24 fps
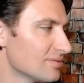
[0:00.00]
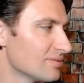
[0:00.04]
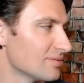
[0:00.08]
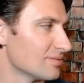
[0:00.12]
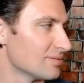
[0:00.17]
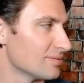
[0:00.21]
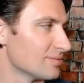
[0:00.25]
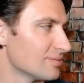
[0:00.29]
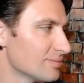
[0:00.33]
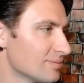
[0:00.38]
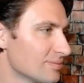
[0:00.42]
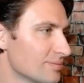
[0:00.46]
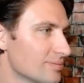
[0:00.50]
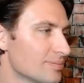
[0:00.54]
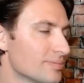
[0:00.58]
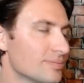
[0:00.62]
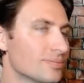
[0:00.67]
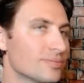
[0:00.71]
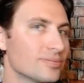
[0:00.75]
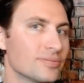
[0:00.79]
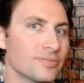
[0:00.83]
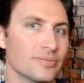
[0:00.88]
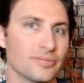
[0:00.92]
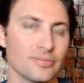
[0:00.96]

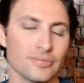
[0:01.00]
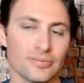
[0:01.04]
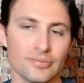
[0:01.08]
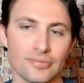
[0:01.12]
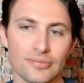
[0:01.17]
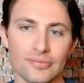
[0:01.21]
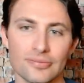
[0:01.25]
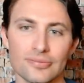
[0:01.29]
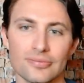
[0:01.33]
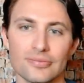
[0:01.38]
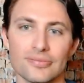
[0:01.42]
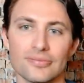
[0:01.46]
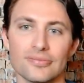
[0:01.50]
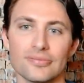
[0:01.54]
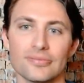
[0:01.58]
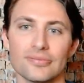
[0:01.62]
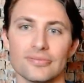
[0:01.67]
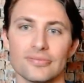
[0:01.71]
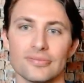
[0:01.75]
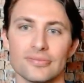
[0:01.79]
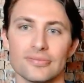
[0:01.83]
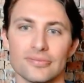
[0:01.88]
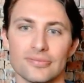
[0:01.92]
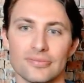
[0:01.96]

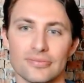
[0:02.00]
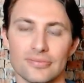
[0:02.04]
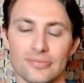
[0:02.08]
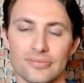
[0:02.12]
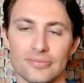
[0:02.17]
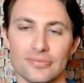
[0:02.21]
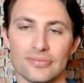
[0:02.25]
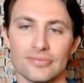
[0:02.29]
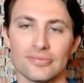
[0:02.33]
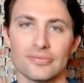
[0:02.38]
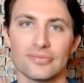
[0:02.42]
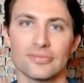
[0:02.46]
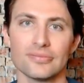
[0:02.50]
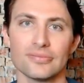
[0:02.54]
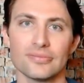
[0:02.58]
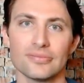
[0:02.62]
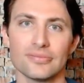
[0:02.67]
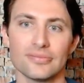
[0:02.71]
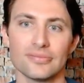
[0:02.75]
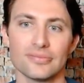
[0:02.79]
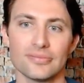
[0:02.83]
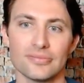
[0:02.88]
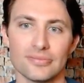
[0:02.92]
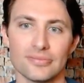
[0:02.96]

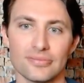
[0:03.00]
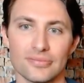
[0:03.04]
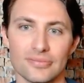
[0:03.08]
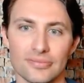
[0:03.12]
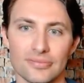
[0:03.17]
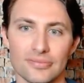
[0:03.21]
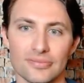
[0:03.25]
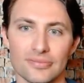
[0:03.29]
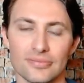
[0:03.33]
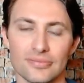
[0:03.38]
The person shown says nothing.